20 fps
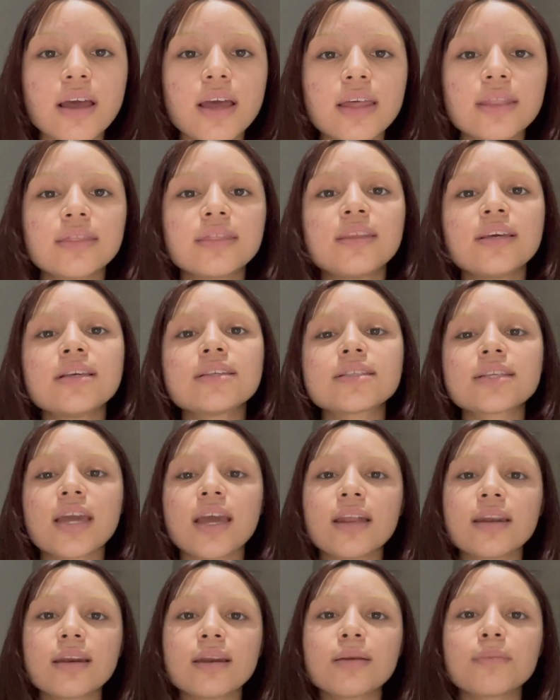This
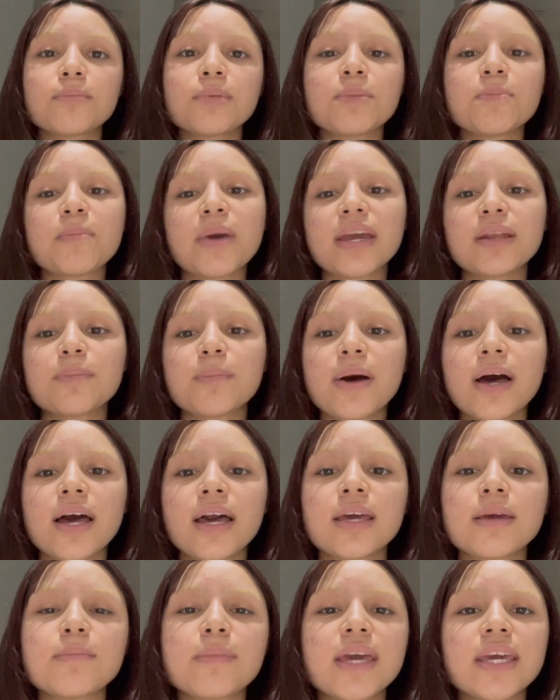can be made
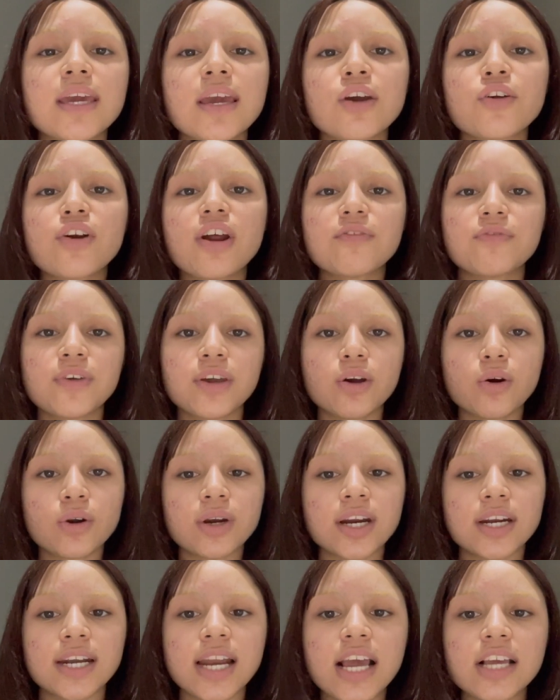by making graphic
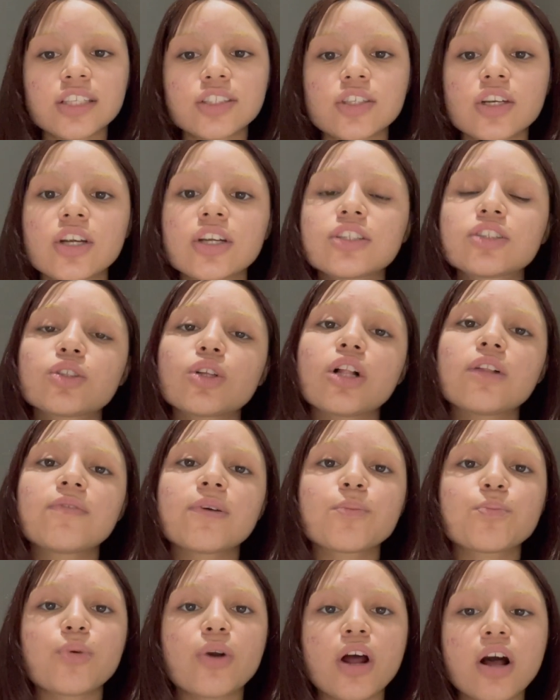organizers,
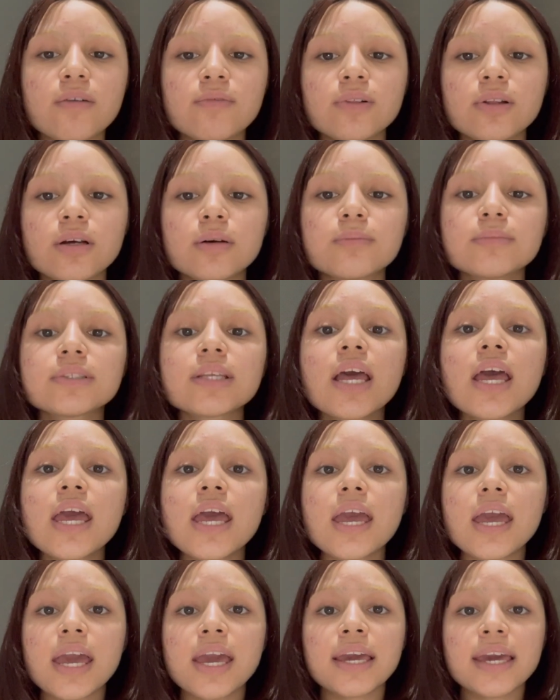solving problems,
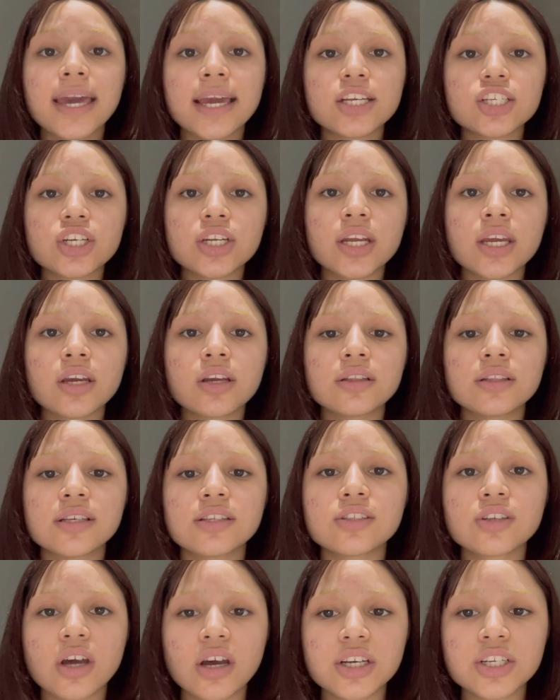engaging in
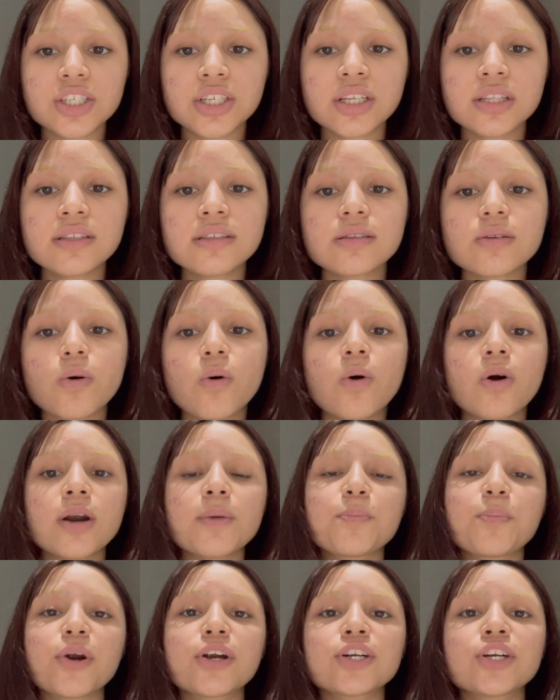discussions,
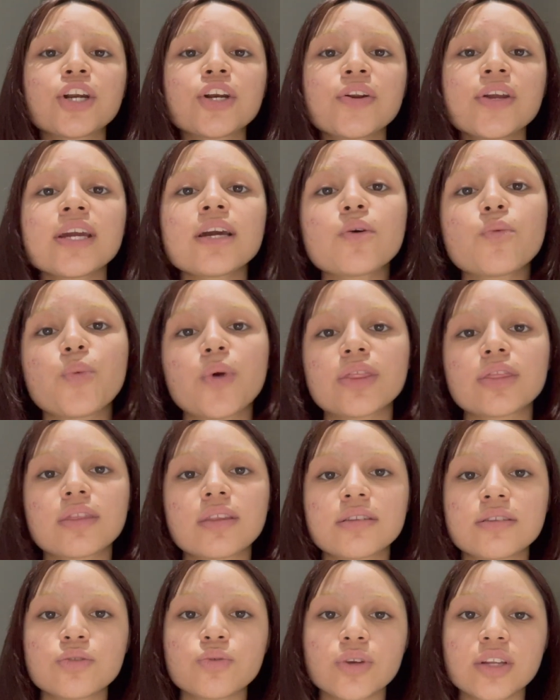or partnering
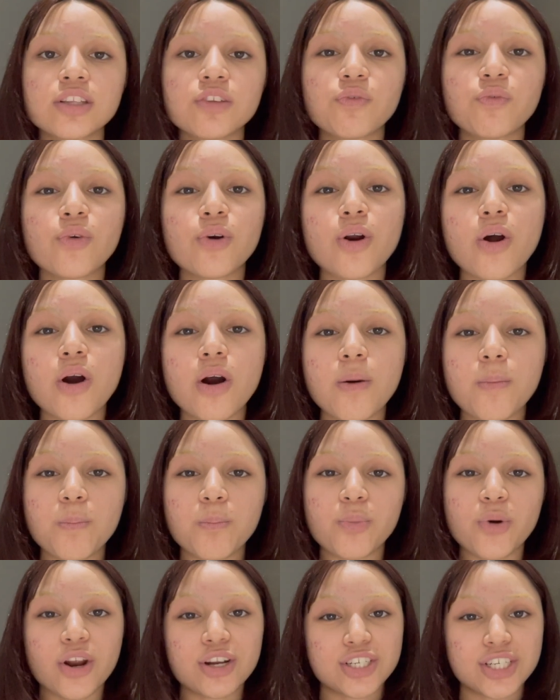with students for
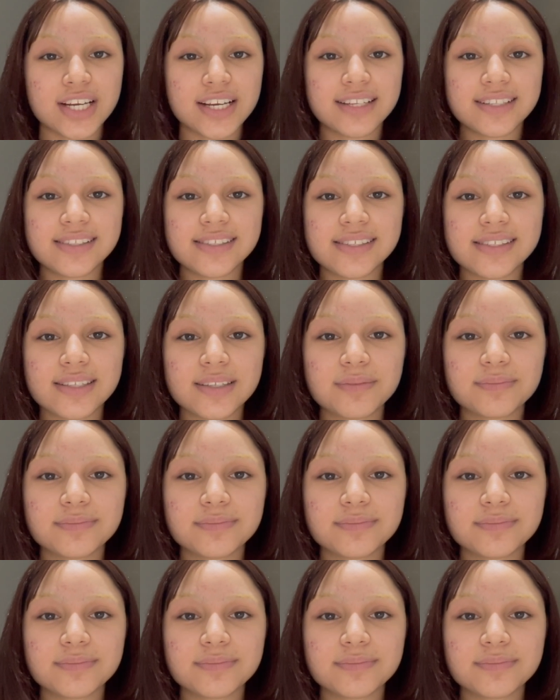projects.